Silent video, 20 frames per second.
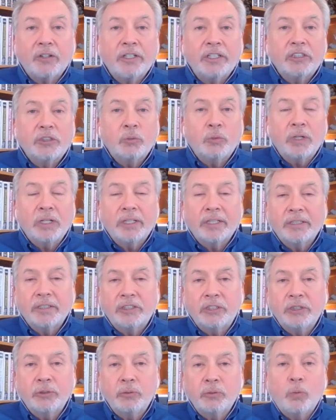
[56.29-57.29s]
is willing
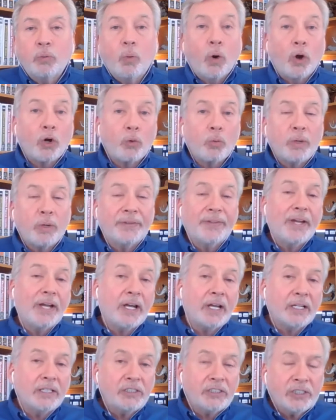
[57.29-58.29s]
to work with
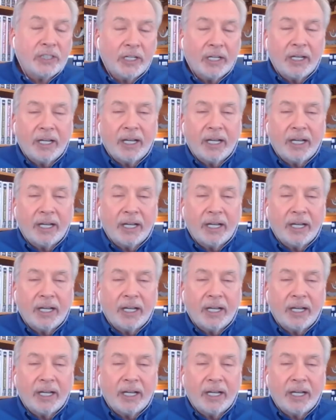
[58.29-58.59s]
us